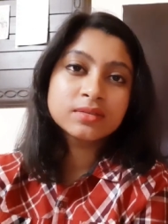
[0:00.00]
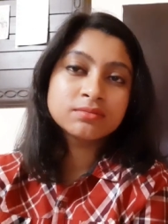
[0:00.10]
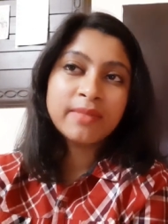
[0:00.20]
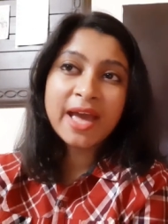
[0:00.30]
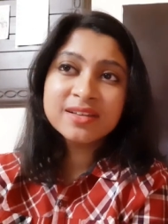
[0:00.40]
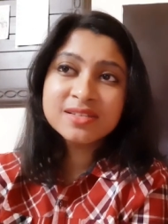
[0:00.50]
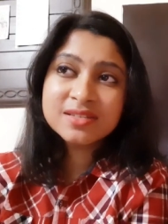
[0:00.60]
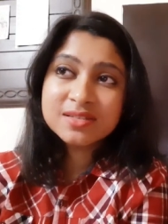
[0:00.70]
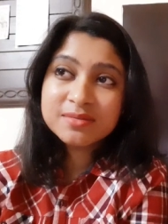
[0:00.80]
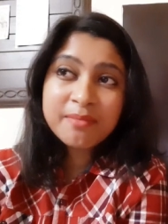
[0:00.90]

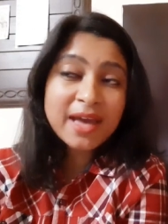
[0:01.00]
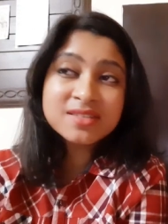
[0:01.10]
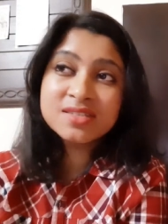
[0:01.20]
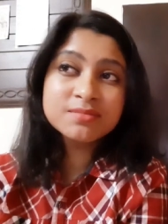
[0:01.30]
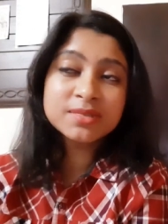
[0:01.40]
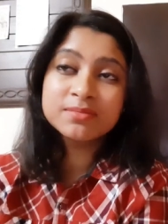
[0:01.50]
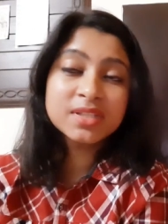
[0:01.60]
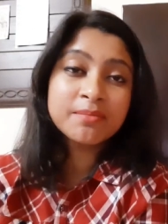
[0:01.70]
maximum the